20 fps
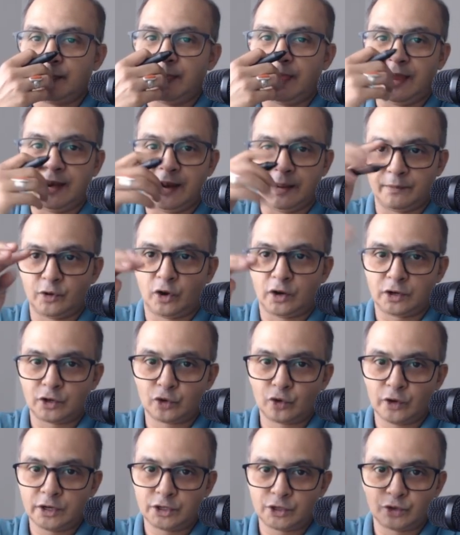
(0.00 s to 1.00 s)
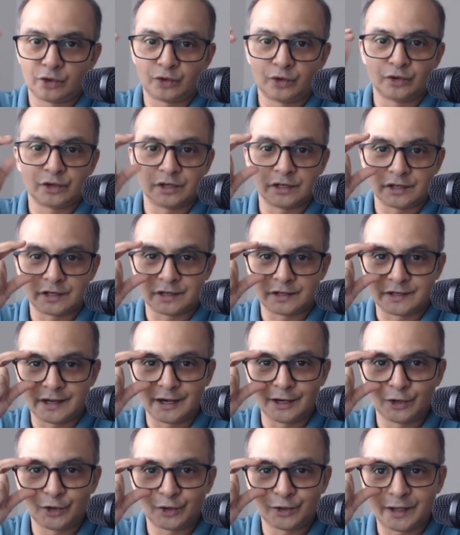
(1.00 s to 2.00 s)
And I'm not going to tell
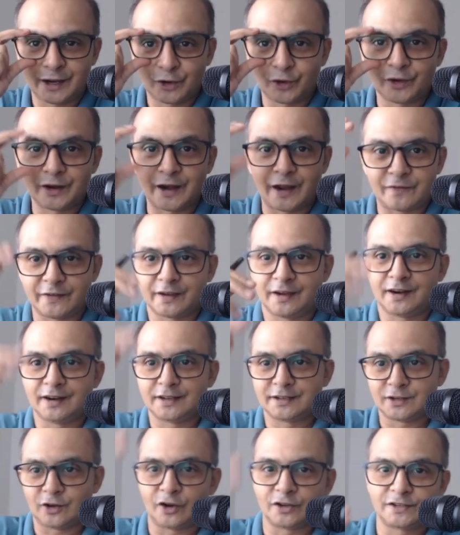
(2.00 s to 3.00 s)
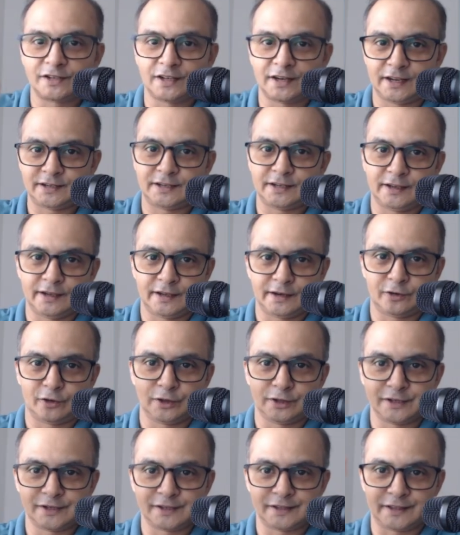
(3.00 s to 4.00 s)
you that graphically is oscillating and all
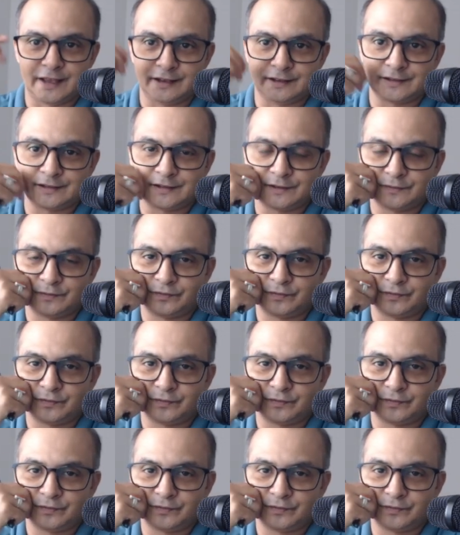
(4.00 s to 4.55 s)
these things.